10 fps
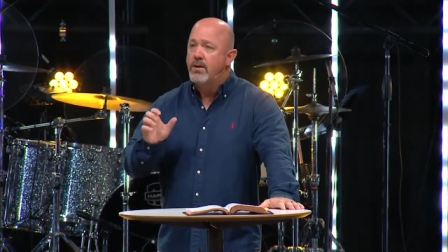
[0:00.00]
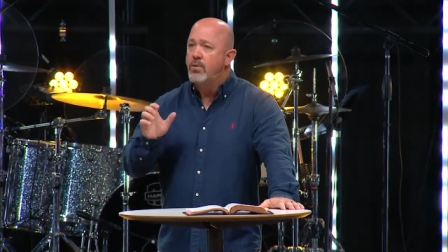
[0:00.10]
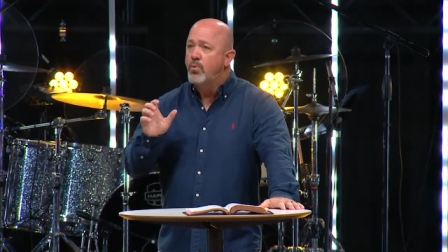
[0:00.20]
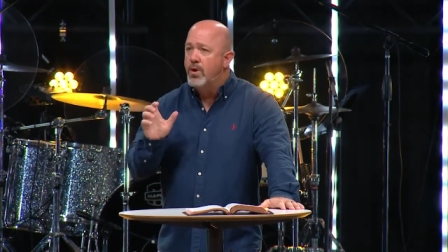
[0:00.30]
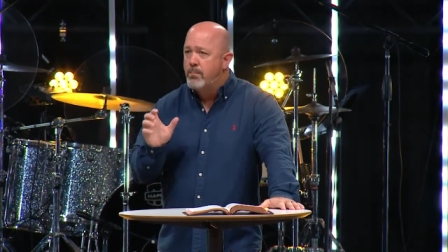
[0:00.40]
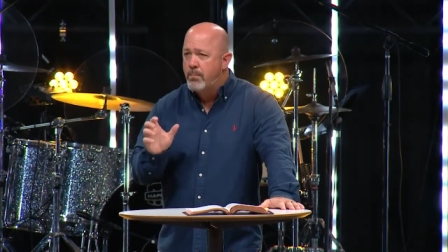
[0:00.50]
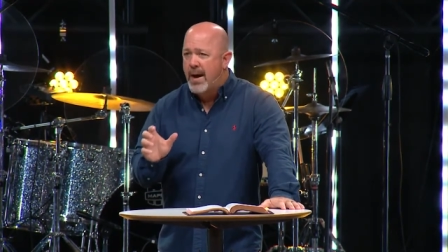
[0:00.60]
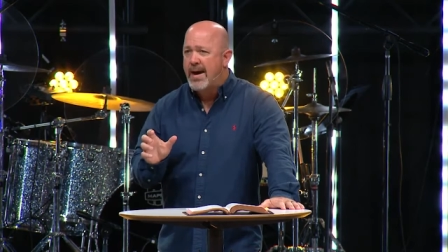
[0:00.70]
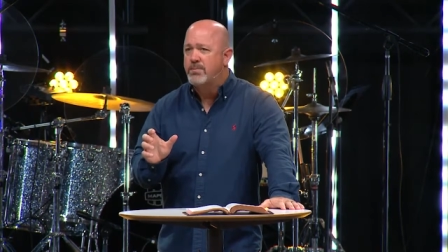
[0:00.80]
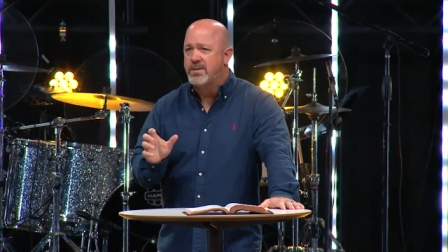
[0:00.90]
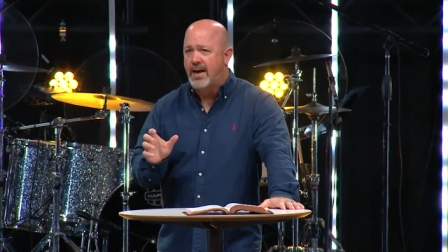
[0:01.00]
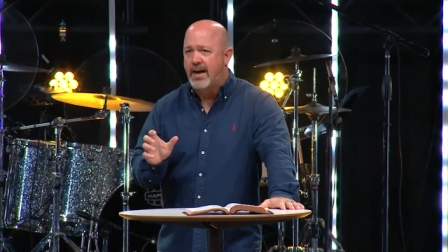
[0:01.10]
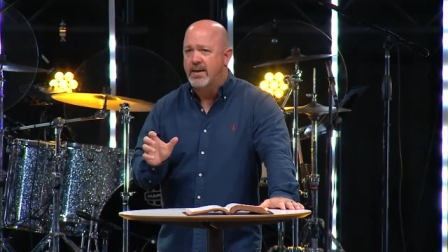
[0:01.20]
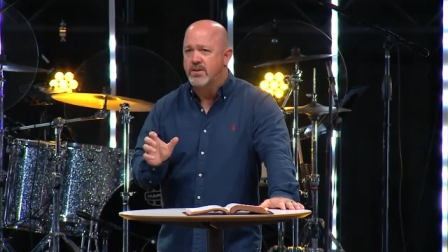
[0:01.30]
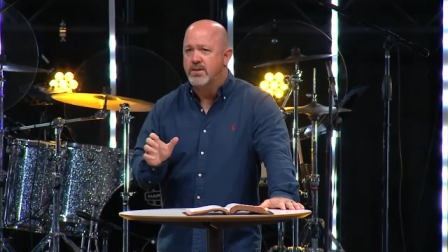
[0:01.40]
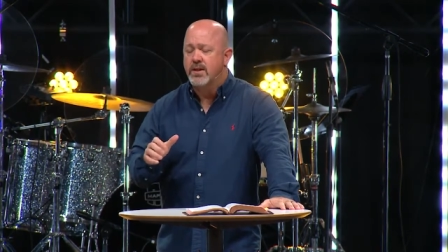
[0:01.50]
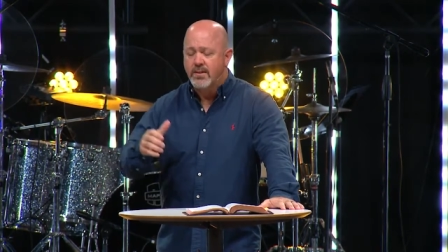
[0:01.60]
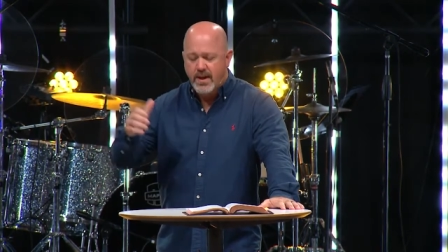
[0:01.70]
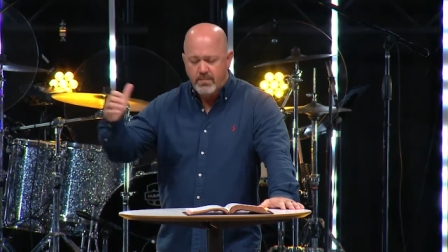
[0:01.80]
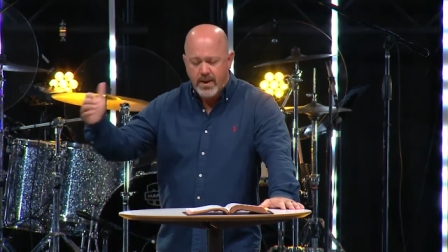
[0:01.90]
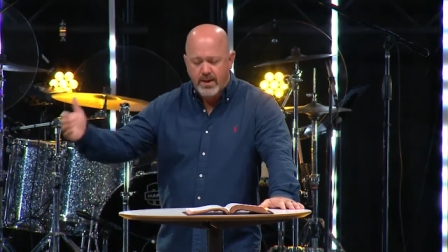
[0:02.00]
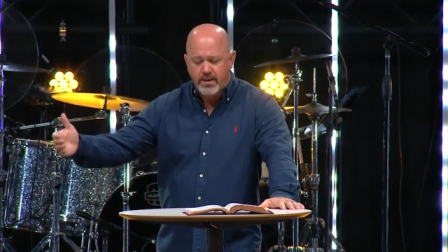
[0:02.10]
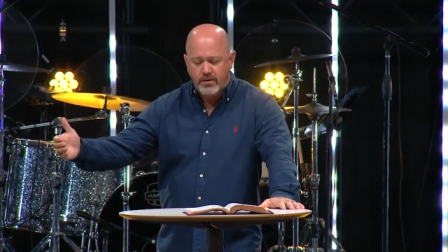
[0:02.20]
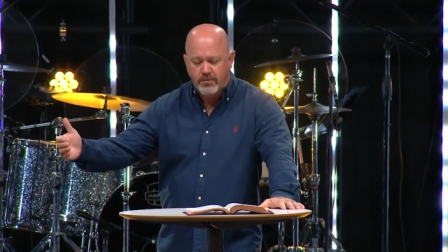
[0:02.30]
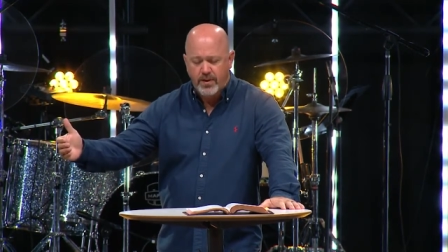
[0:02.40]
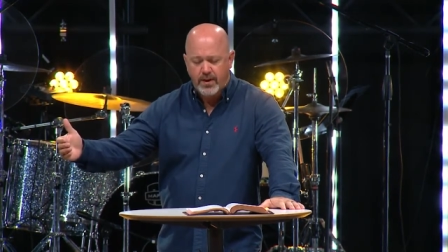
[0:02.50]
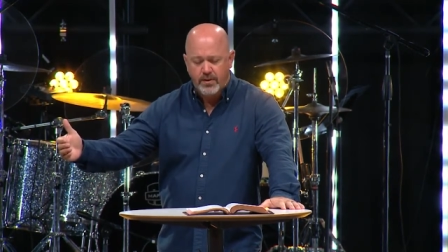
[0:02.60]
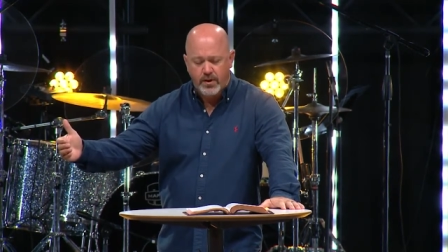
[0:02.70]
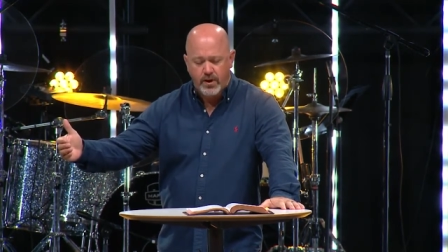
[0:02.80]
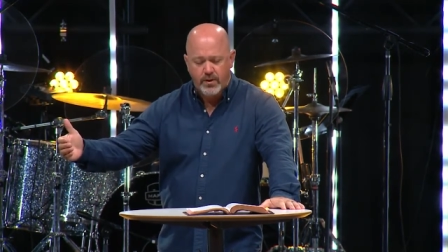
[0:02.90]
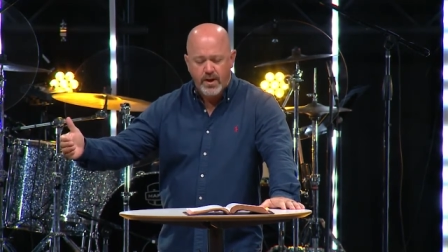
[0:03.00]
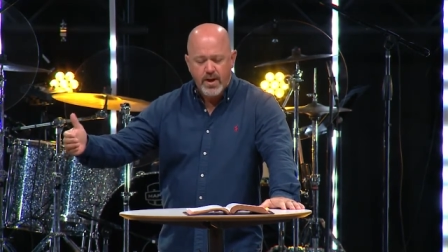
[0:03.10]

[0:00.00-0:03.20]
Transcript: were baptized. They made their faith known.